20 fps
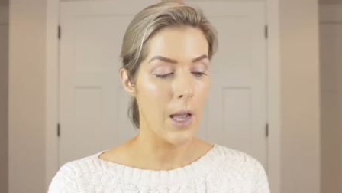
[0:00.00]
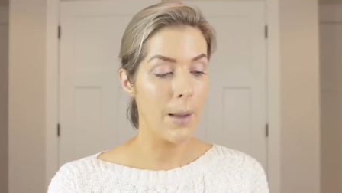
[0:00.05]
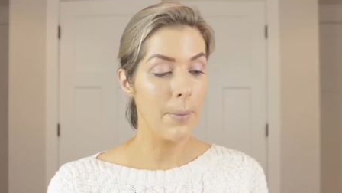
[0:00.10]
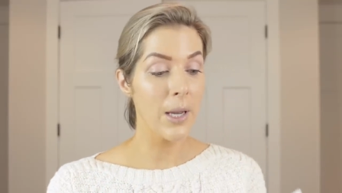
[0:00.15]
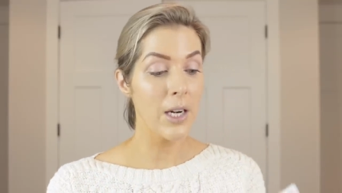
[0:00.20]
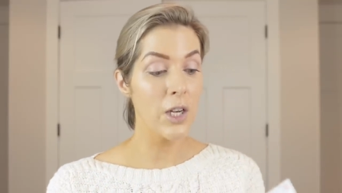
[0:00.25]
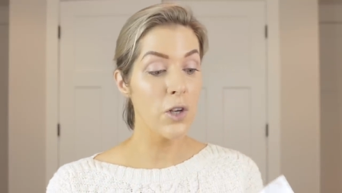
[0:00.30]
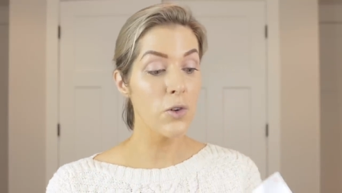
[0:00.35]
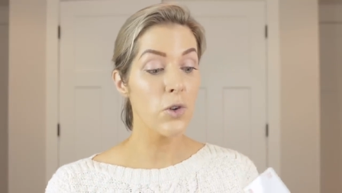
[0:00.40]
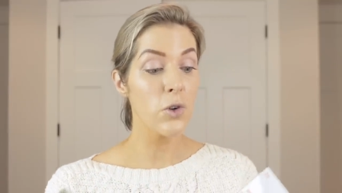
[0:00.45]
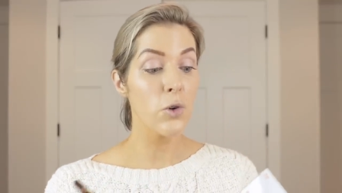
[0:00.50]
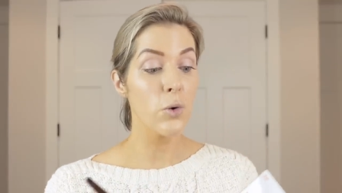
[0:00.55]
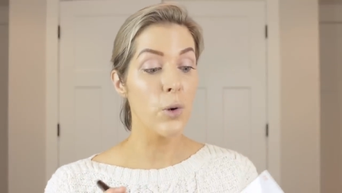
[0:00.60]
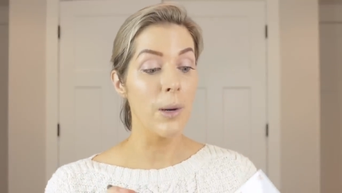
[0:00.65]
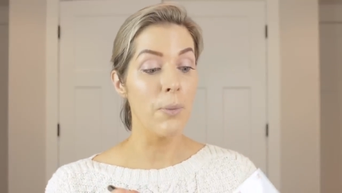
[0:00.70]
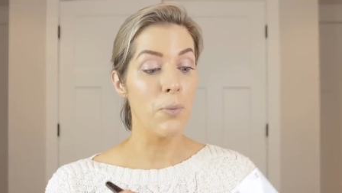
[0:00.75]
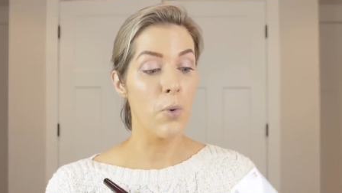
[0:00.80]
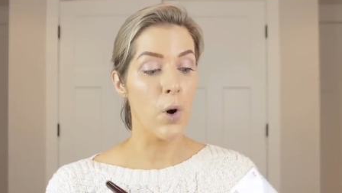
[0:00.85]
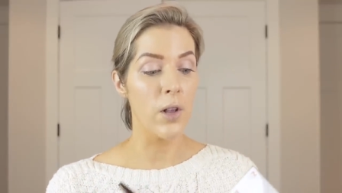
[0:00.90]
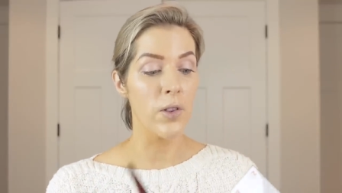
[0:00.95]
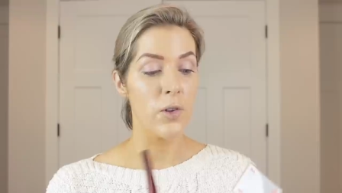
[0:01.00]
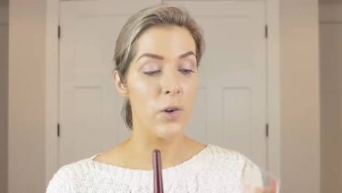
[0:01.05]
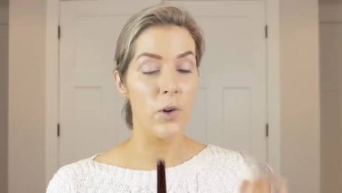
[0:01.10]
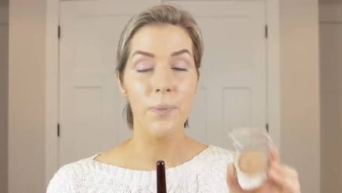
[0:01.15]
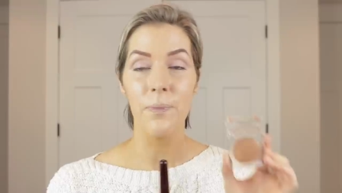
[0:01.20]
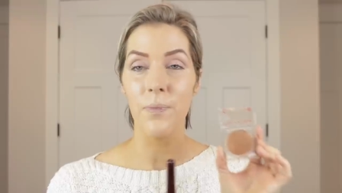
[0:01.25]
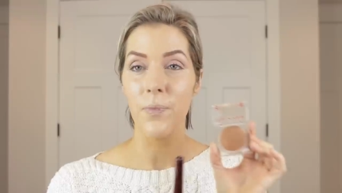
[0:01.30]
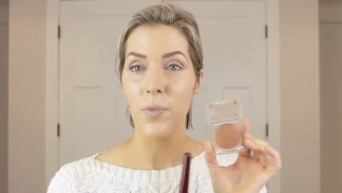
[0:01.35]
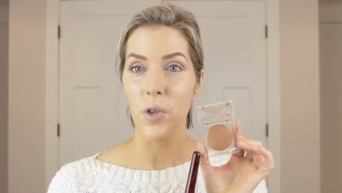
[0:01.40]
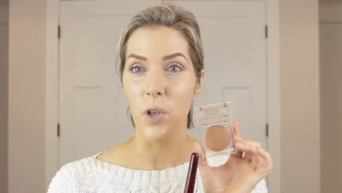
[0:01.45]
I'm going to use a cream
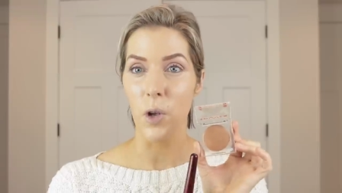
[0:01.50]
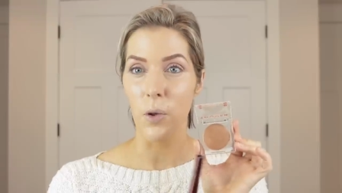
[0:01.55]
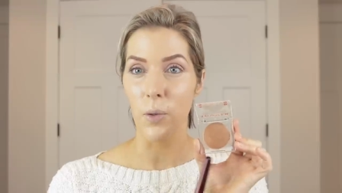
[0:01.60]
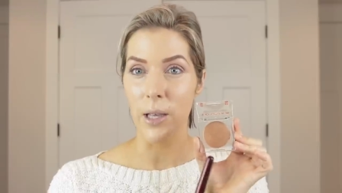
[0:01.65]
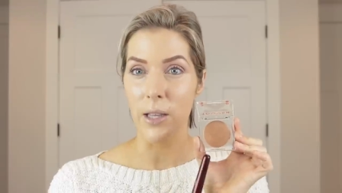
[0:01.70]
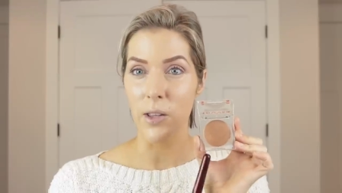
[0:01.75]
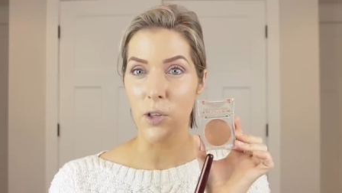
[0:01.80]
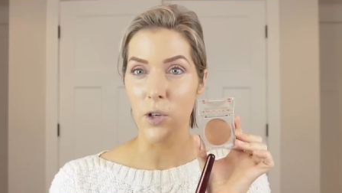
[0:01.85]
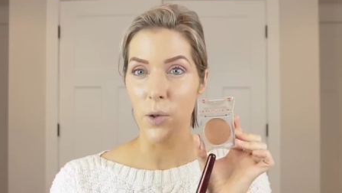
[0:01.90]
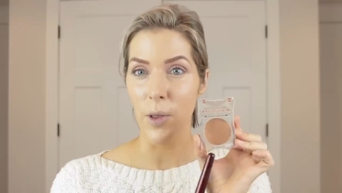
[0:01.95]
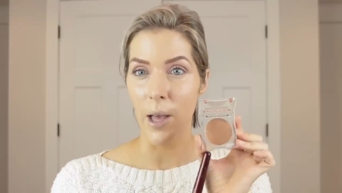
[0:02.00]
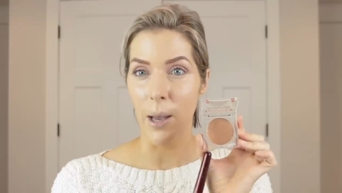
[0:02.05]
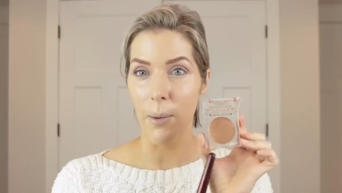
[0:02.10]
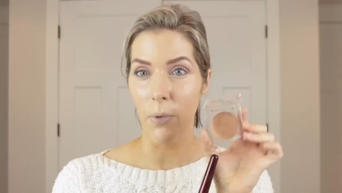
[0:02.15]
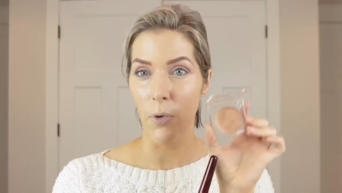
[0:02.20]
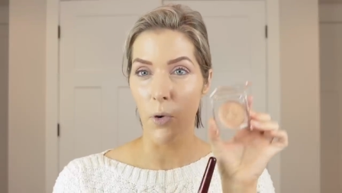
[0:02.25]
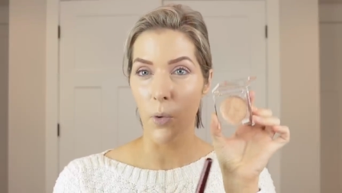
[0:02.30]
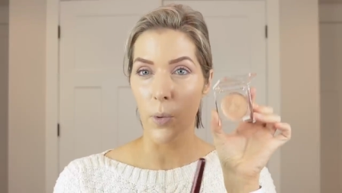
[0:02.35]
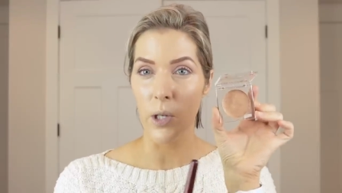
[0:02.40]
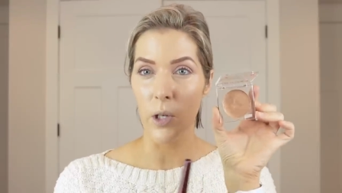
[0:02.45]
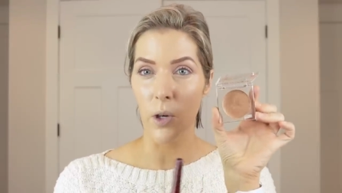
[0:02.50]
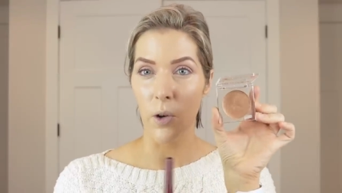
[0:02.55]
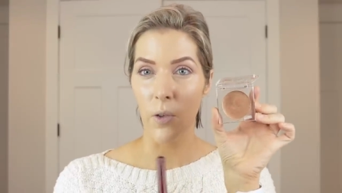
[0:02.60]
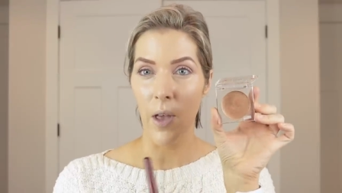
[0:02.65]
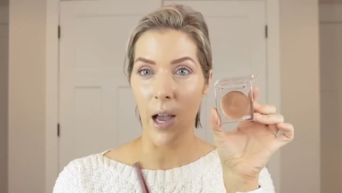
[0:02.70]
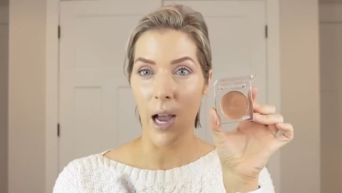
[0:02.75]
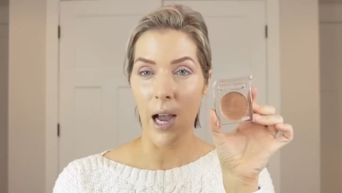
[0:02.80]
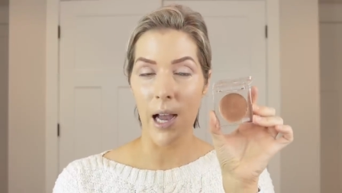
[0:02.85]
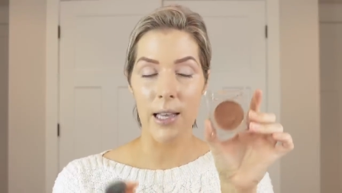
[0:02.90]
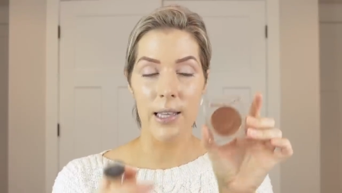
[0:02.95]
bronzer. So let's do that before we start on
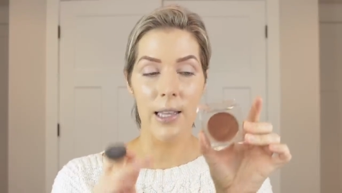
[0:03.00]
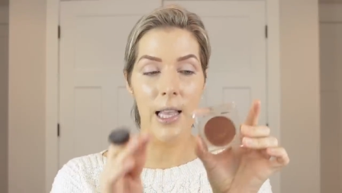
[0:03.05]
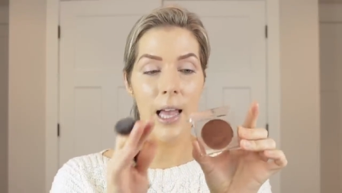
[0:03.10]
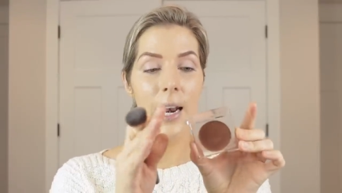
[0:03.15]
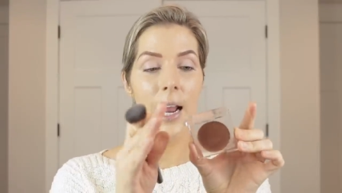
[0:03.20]
the eyes.